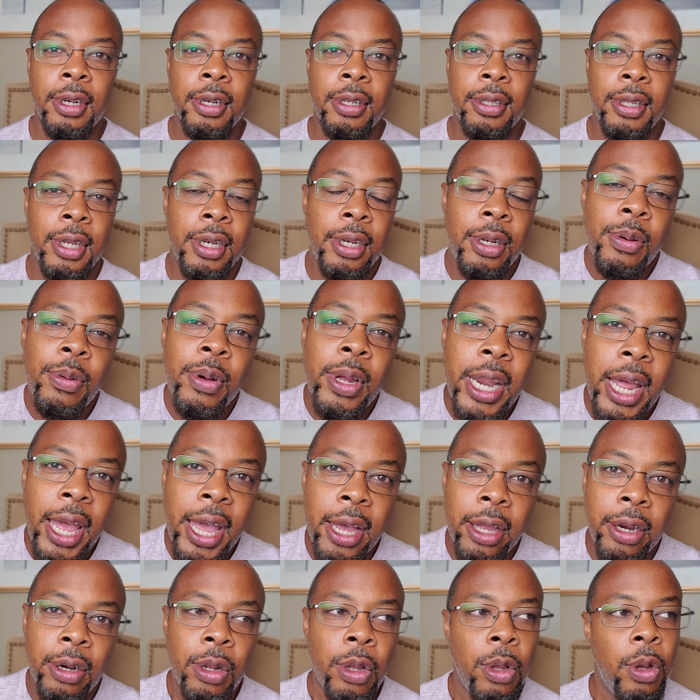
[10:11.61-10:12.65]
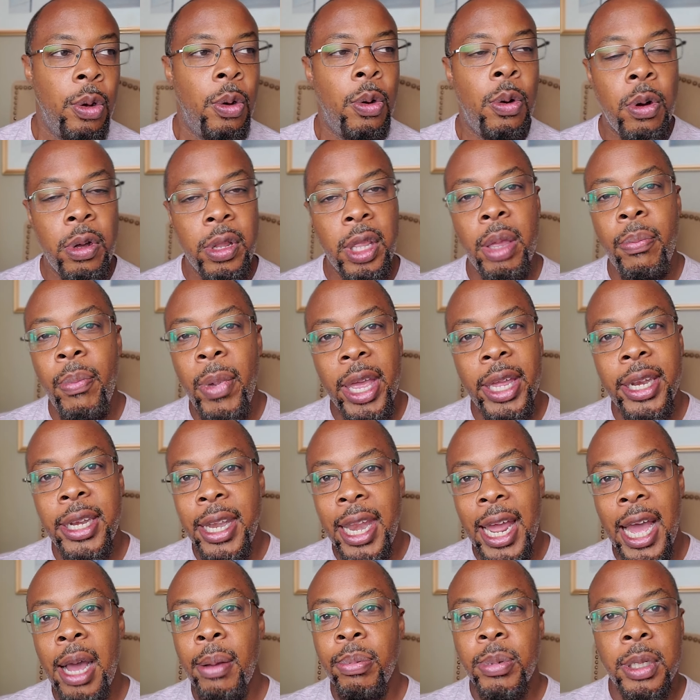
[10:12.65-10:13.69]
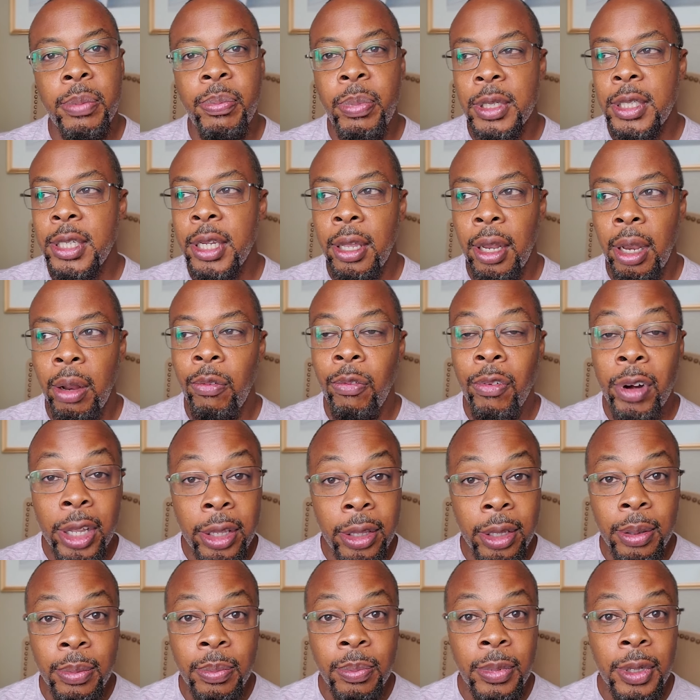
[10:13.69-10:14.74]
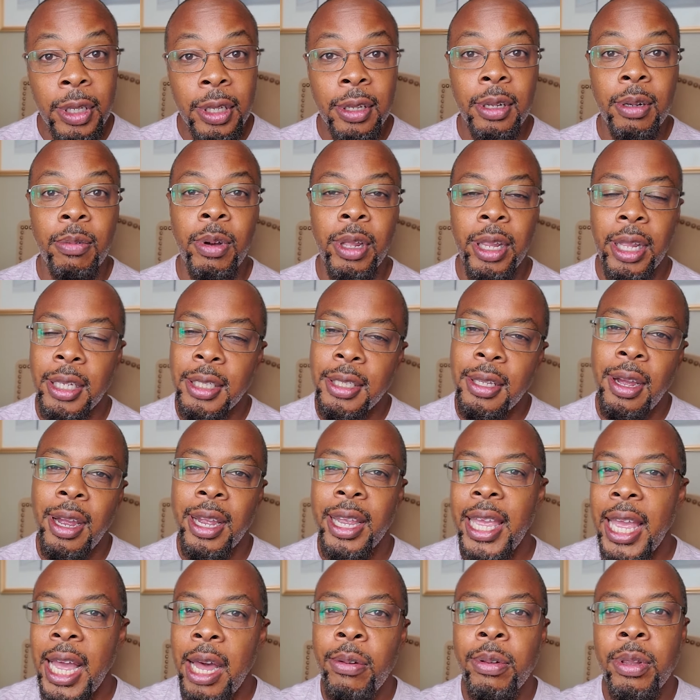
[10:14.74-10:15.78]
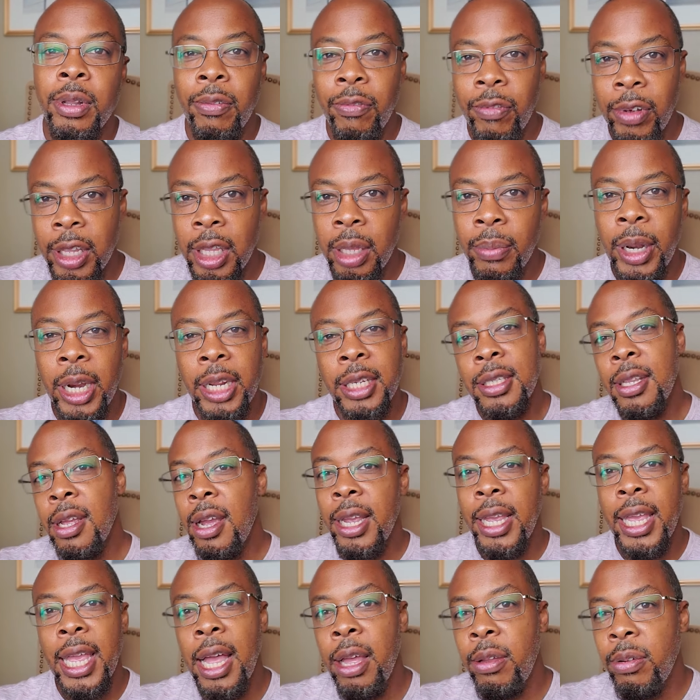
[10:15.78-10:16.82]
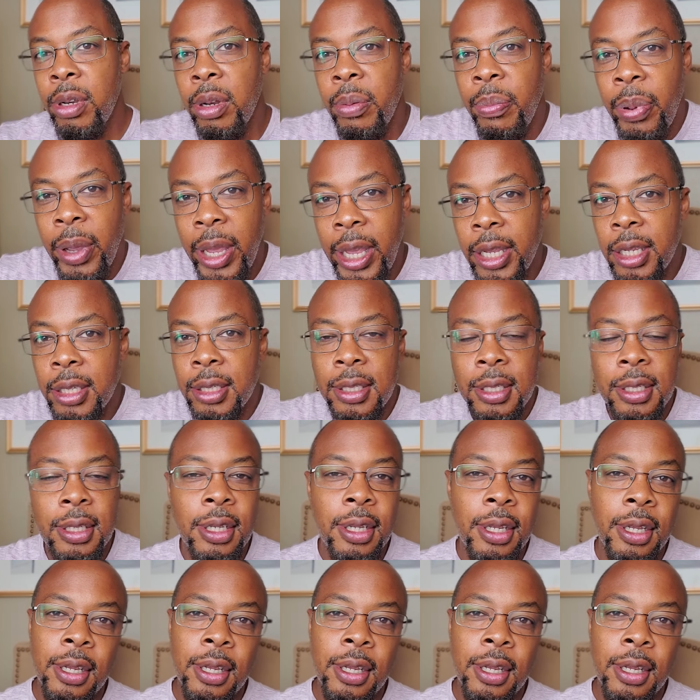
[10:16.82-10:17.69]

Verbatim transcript: They're doing that. Or they may adopt a particular rhythm where they start counting the rhythm and they start counting the pace.